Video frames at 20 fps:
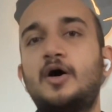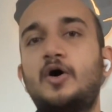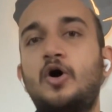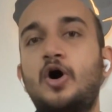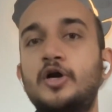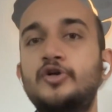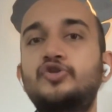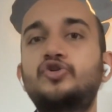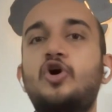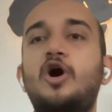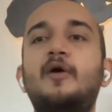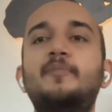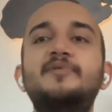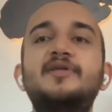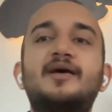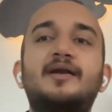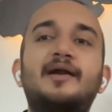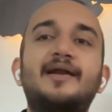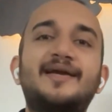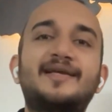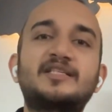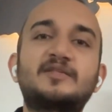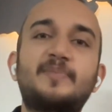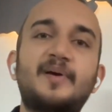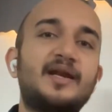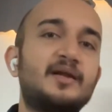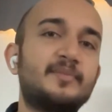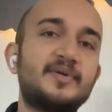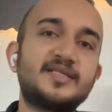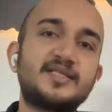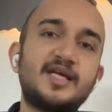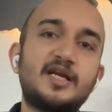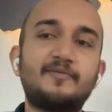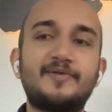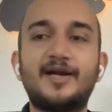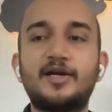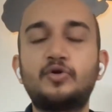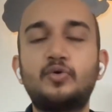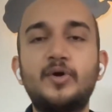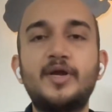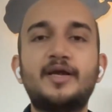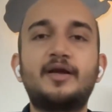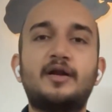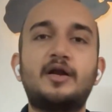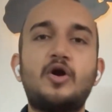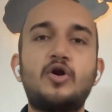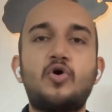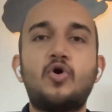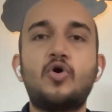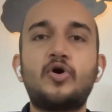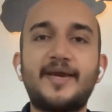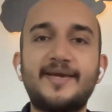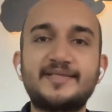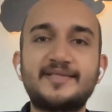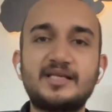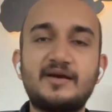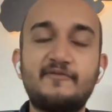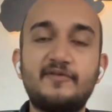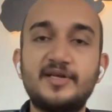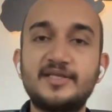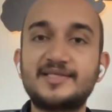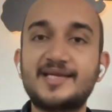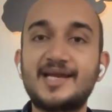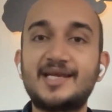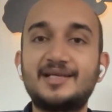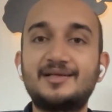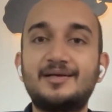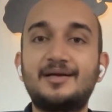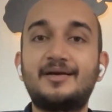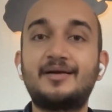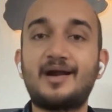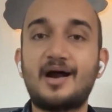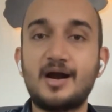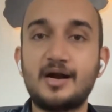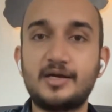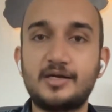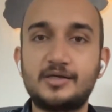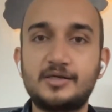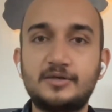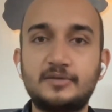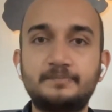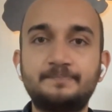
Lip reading: On top, there are experiments that we are doing around, okay, someone is getting a grant